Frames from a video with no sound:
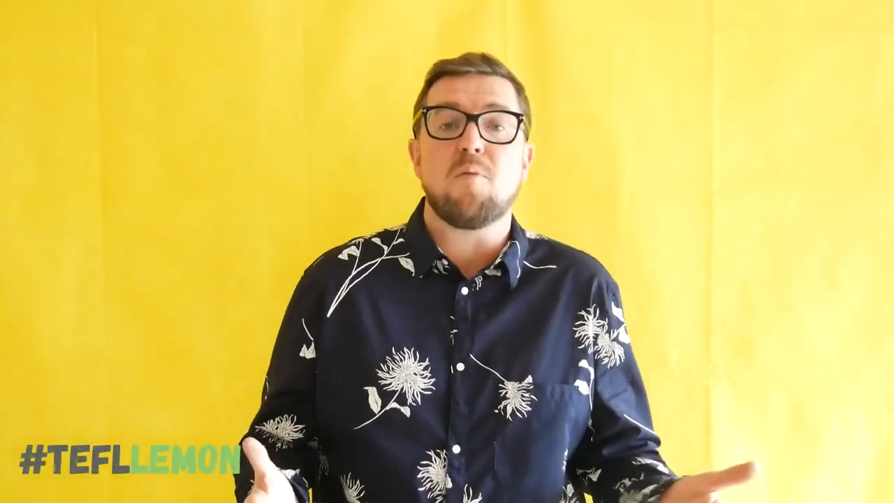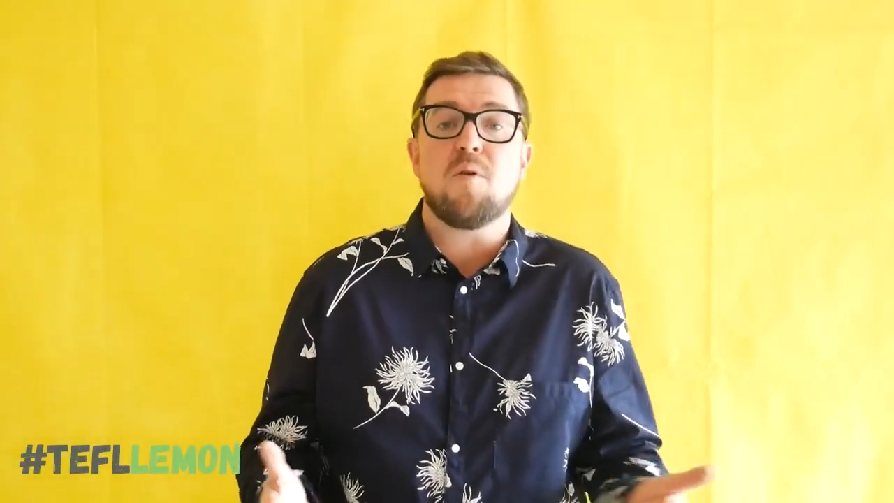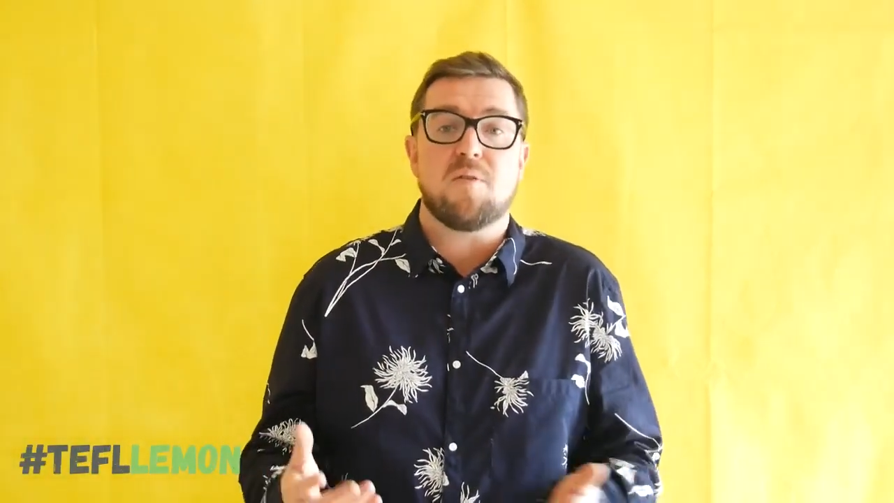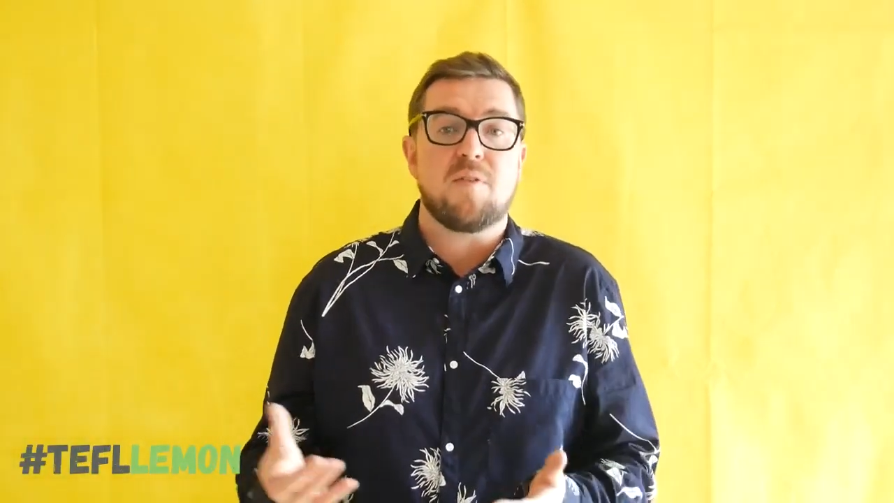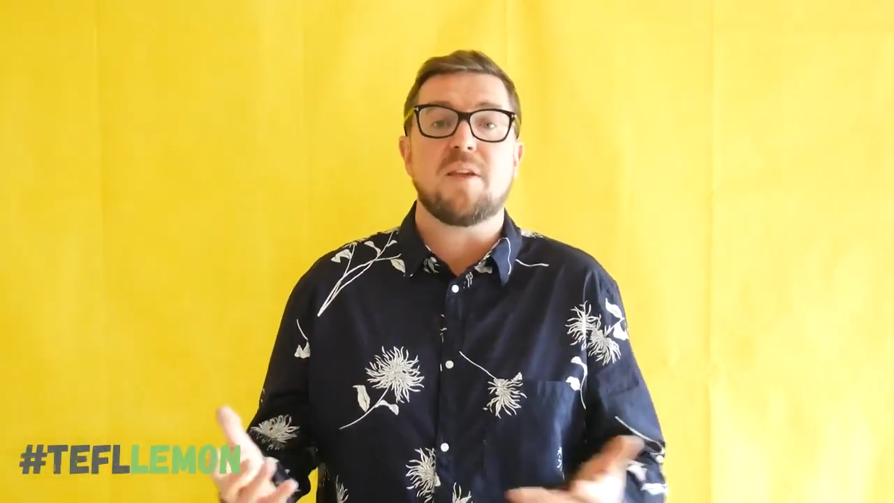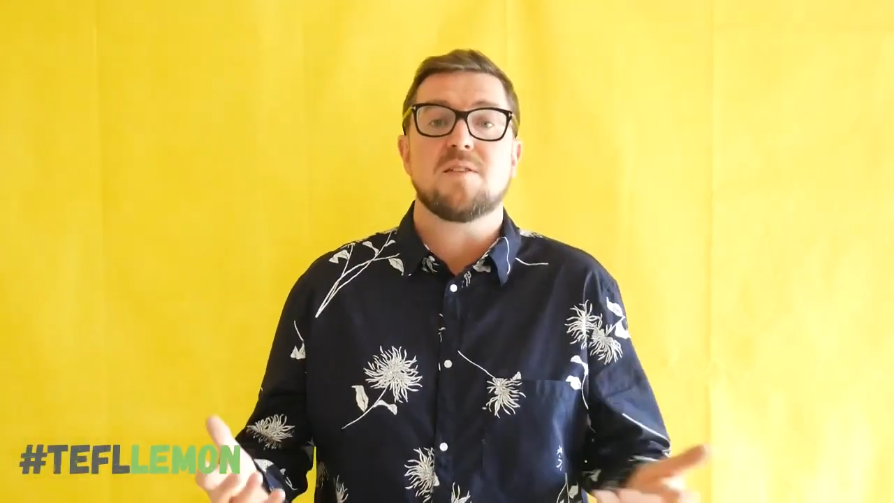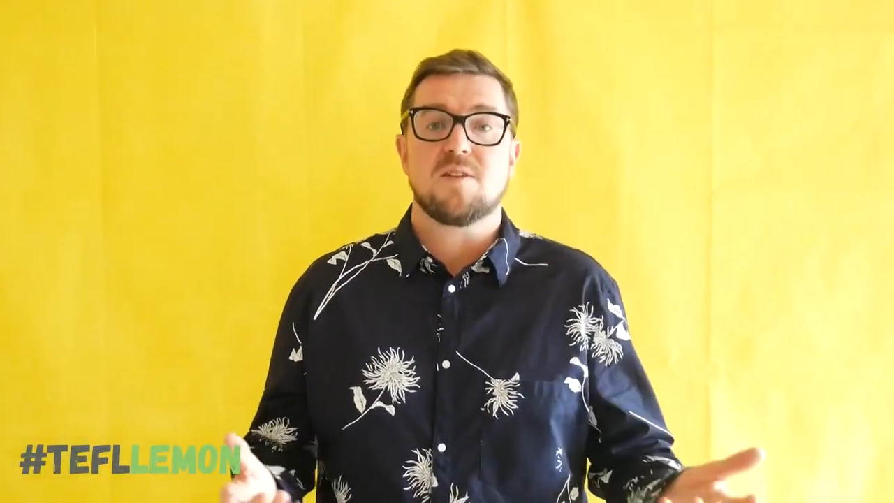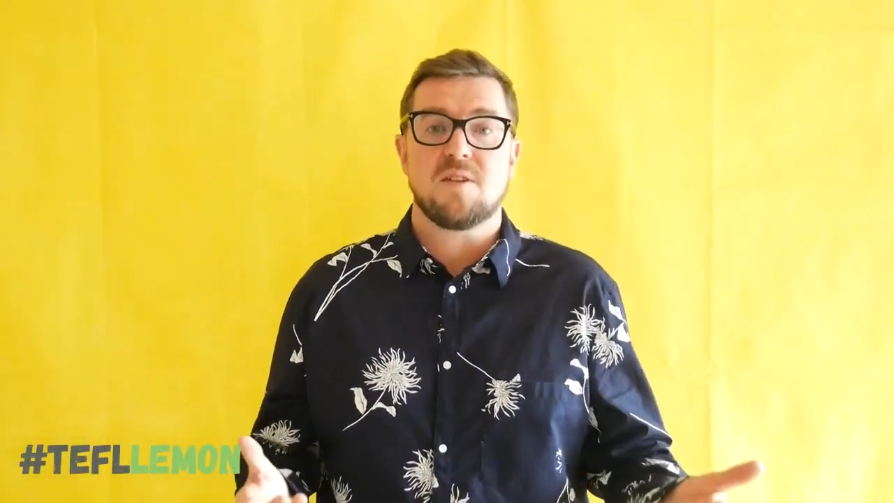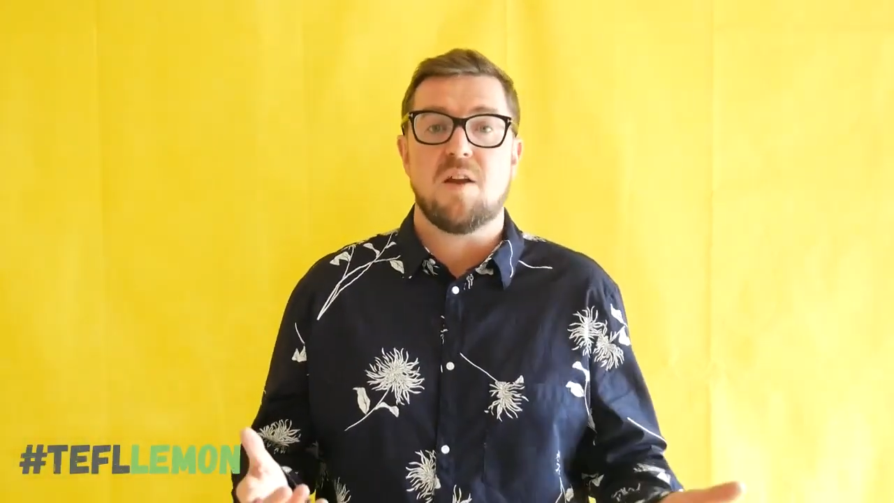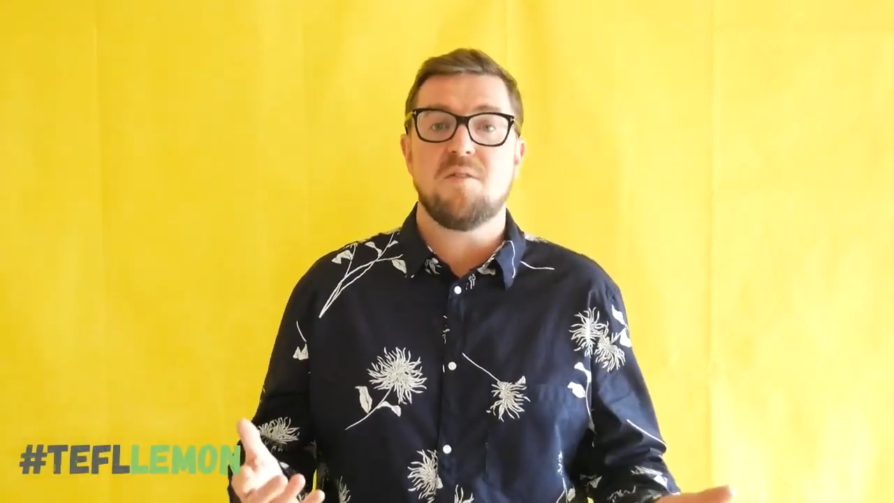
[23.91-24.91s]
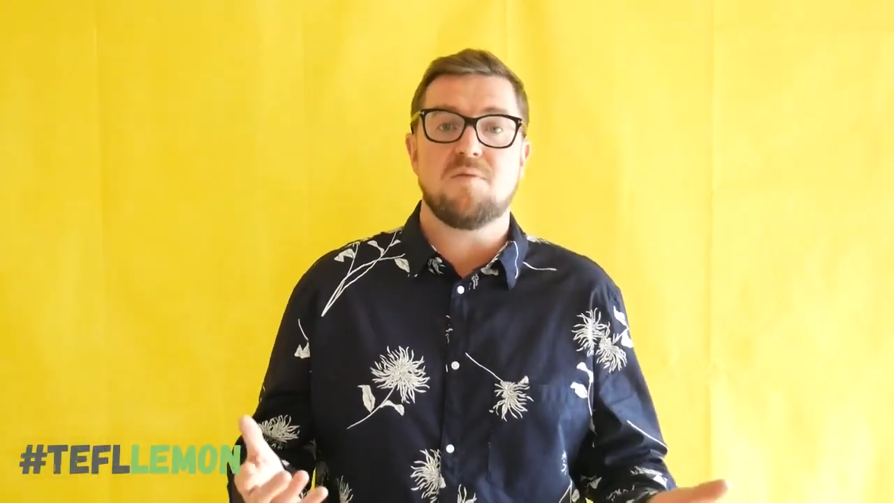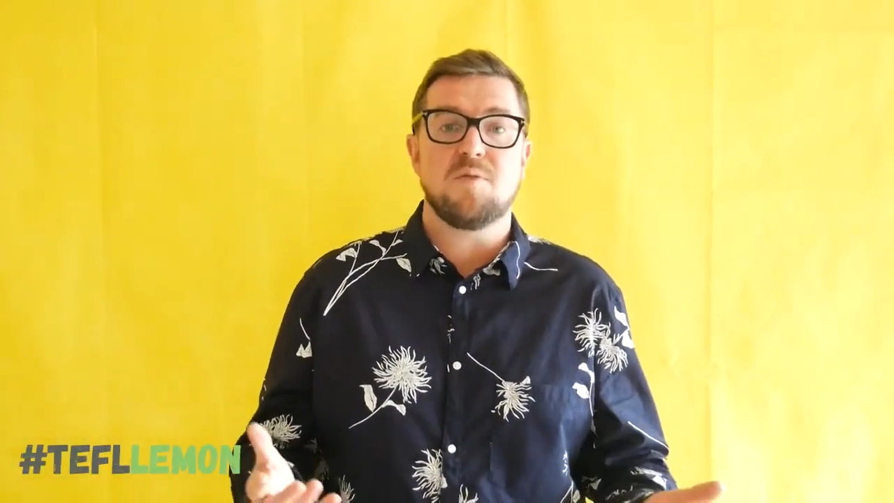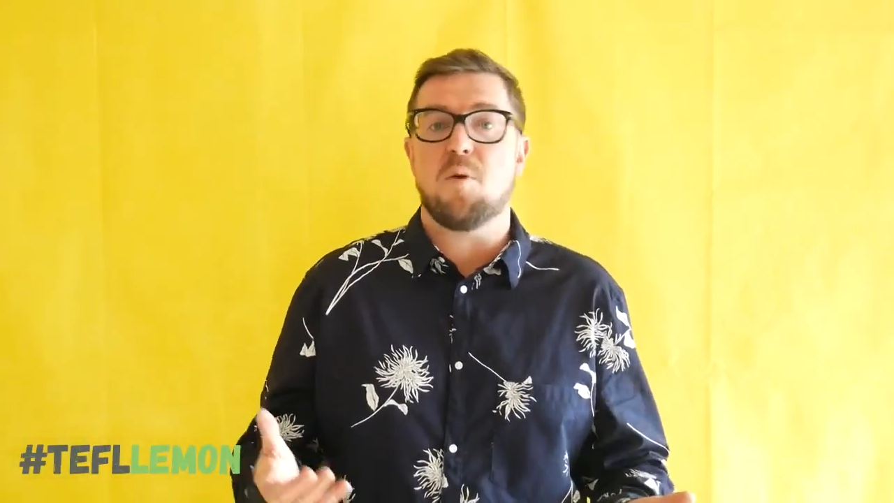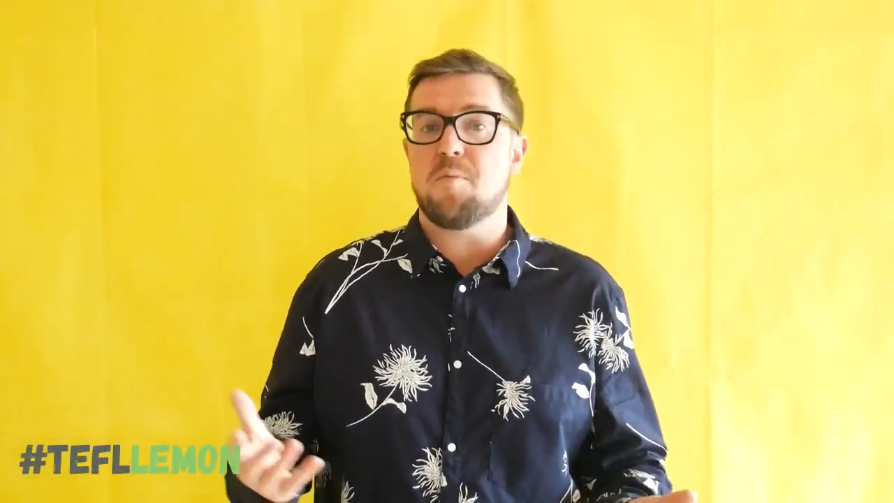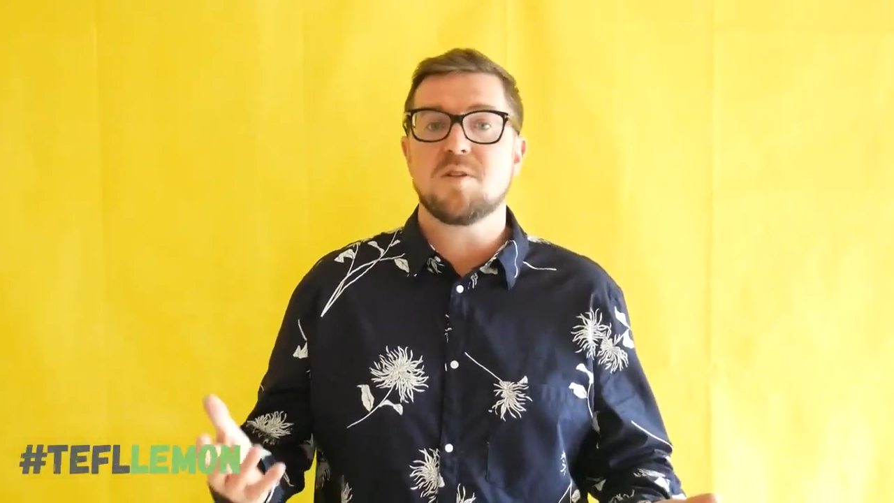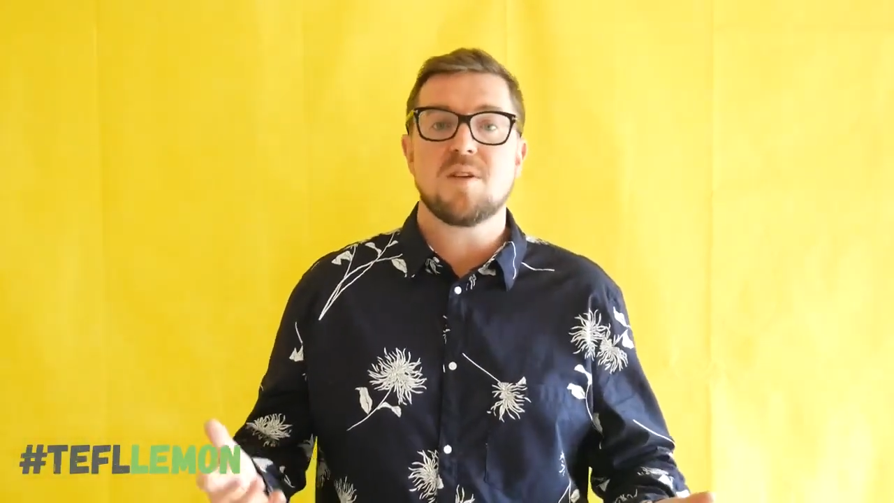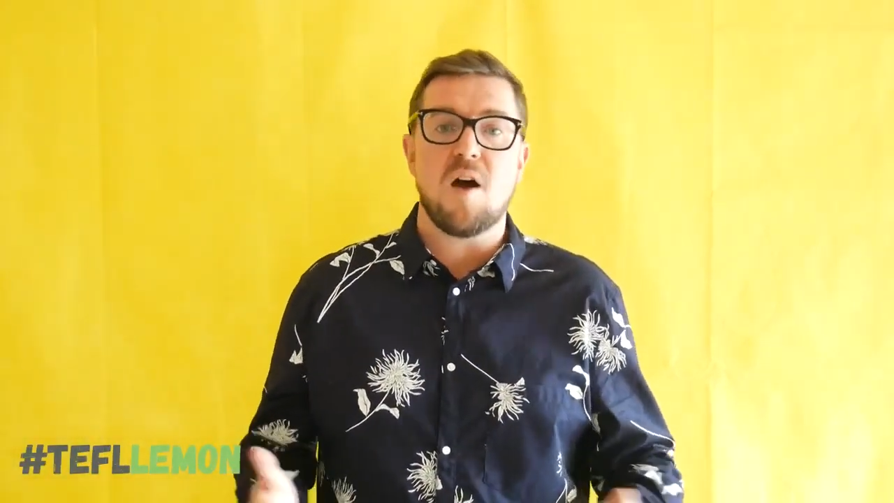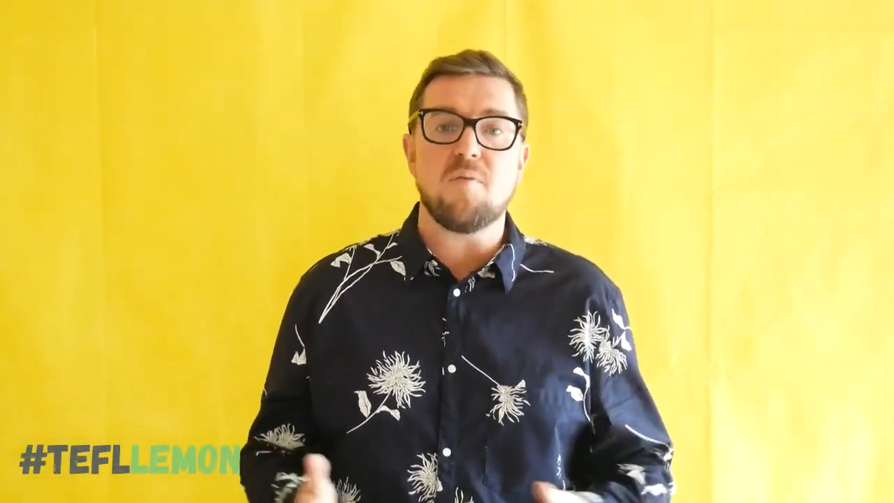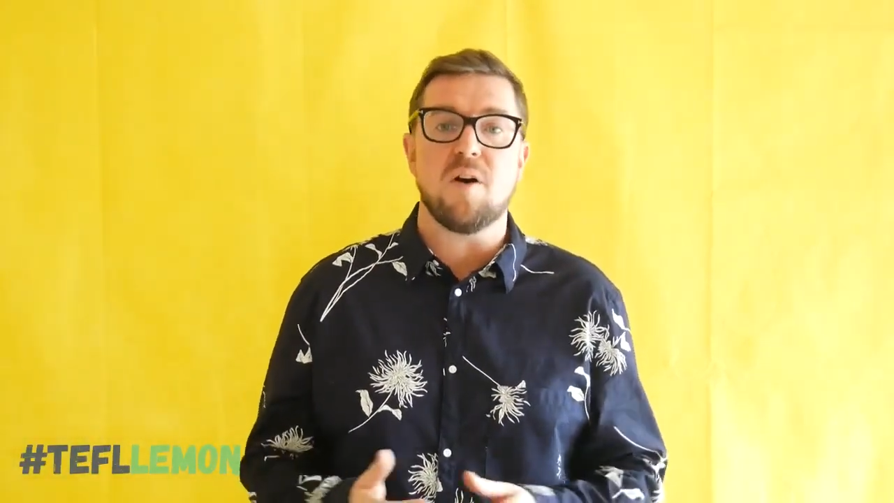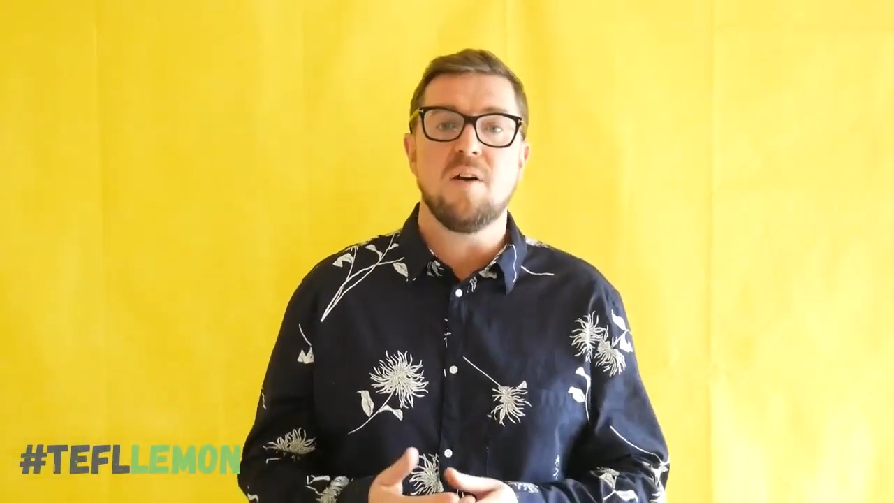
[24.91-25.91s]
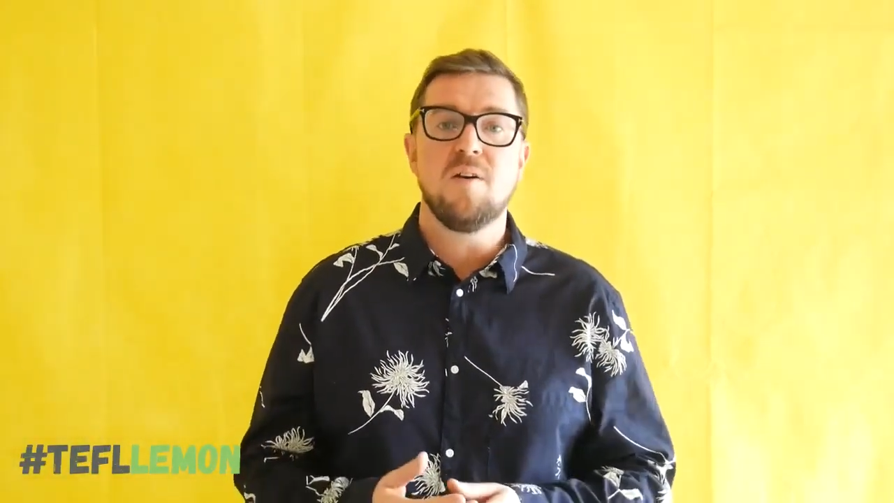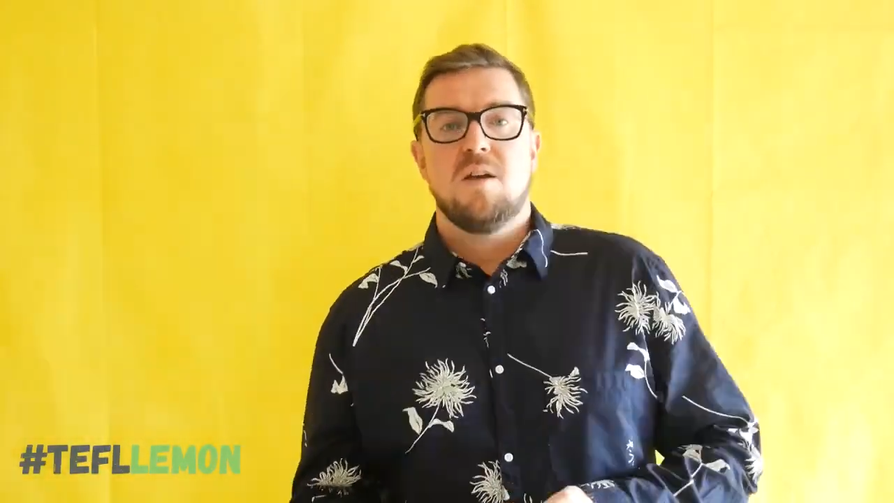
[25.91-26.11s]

what things kind of you want me to cover.